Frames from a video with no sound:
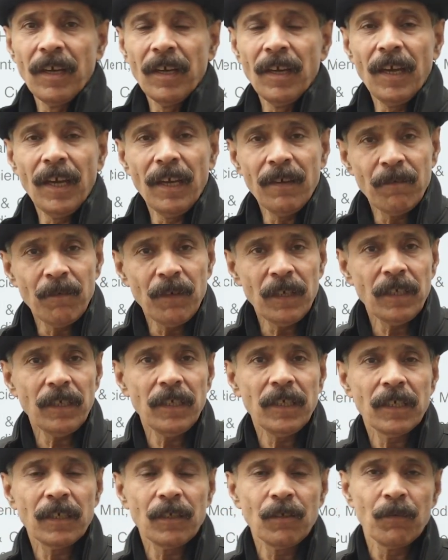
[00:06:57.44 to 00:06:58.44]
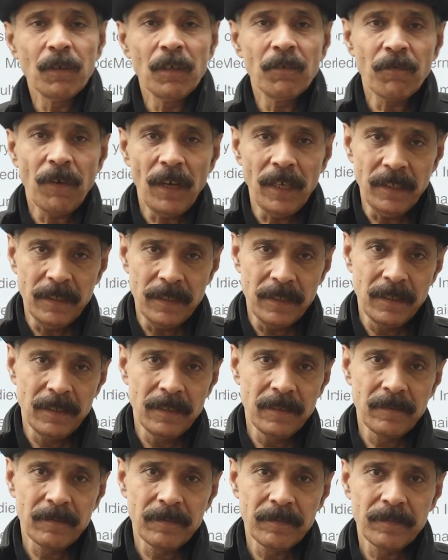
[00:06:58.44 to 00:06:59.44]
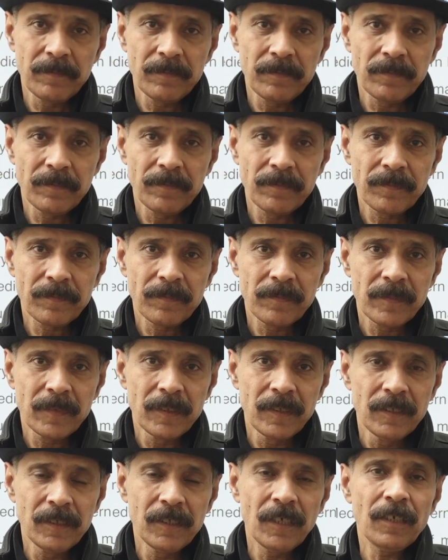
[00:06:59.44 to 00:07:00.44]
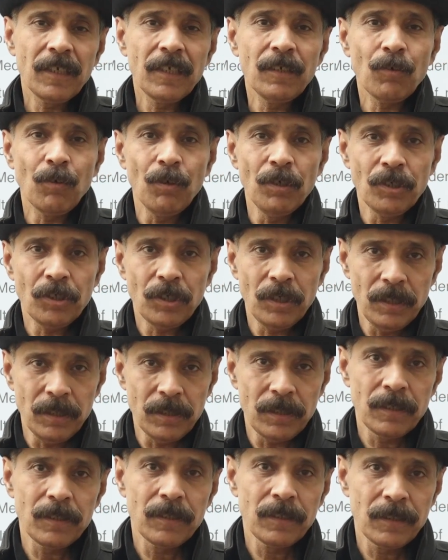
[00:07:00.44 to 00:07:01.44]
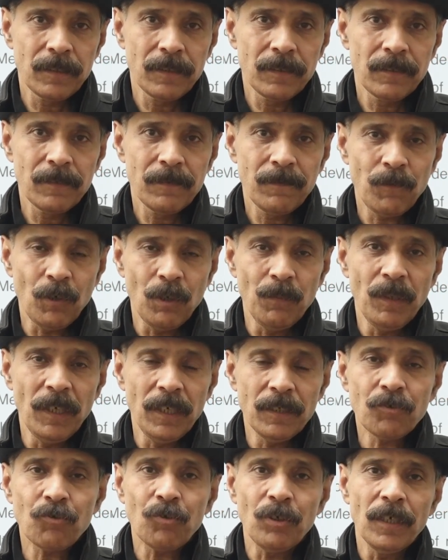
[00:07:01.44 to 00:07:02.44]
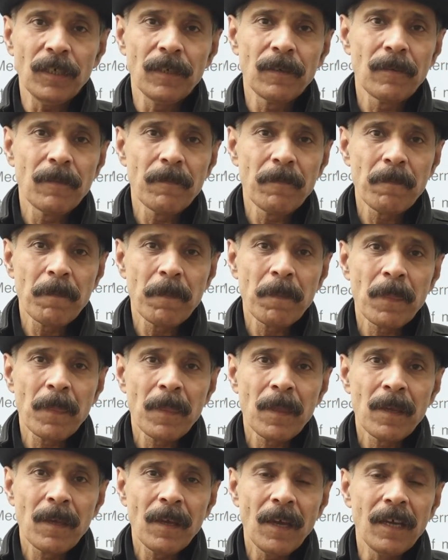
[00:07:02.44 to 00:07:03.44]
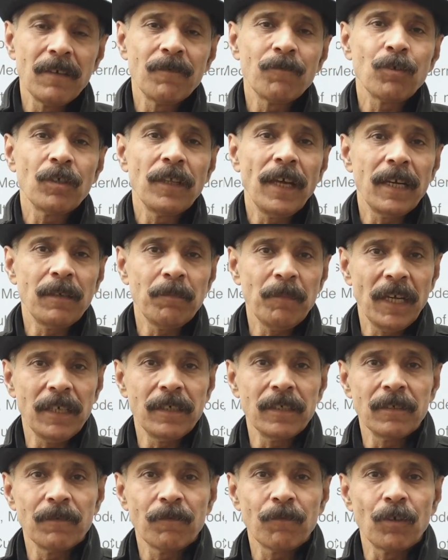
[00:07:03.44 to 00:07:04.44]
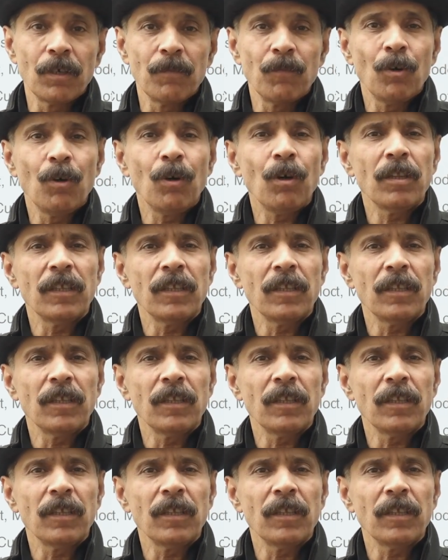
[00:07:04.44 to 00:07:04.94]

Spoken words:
Every year you will find certain questions from history, and for that matter from all